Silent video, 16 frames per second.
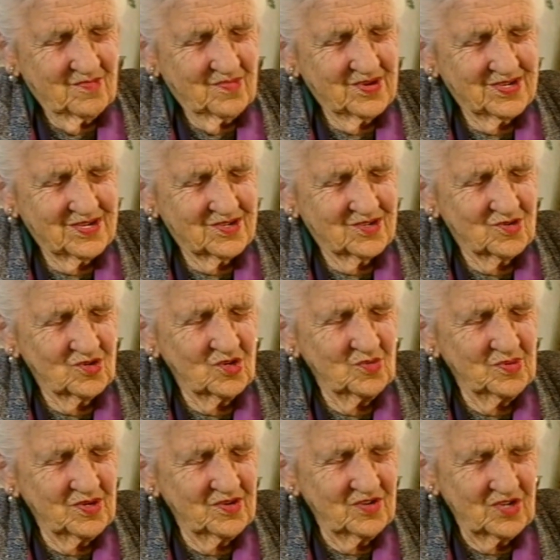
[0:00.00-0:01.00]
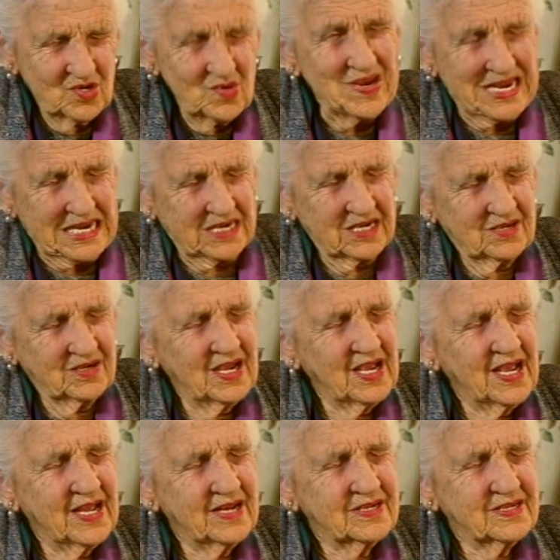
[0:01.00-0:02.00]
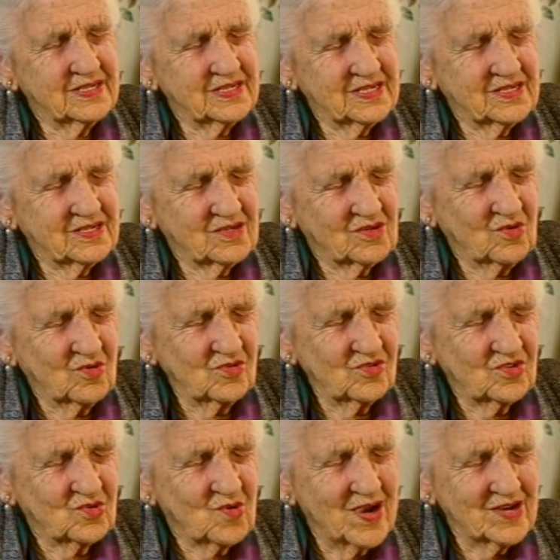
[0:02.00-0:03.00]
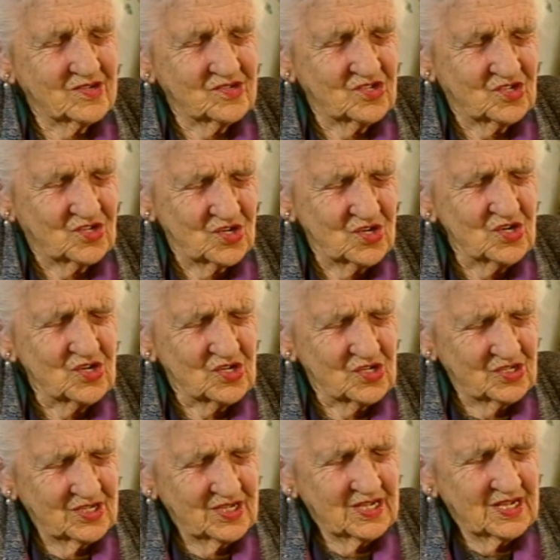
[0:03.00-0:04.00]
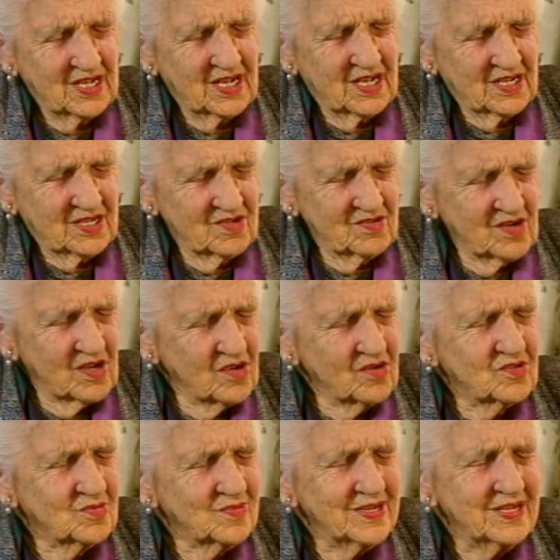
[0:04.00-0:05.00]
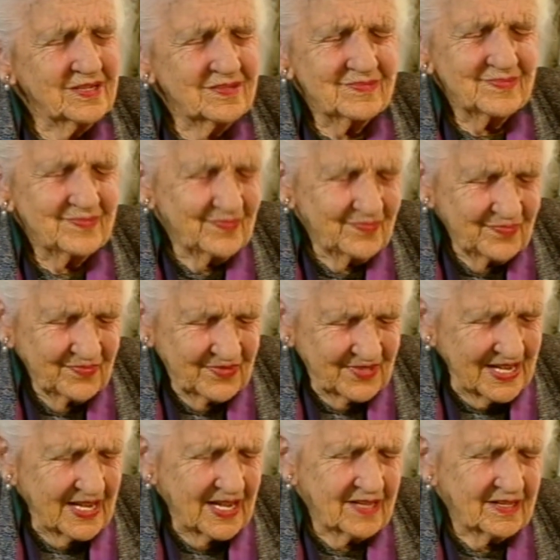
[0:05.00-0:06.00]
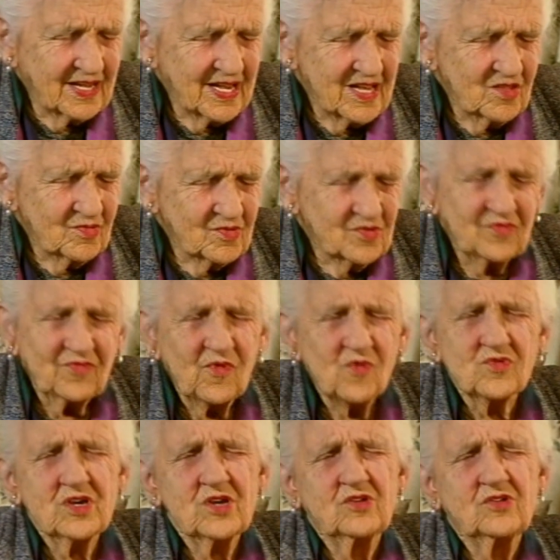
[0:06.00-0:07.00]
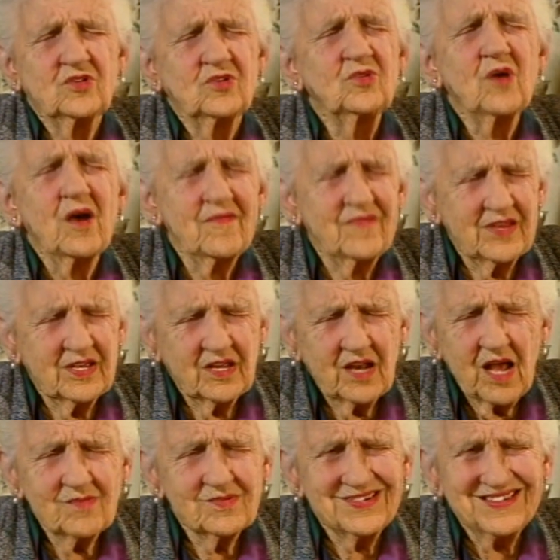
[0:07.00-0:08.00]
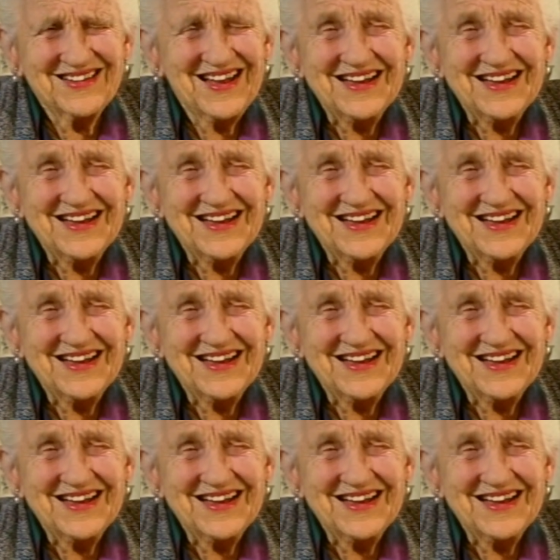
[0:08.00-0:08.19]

But it took a bit of doing, and it caused quite a stir, you know, to be thinking Keith was 42, I think, and I was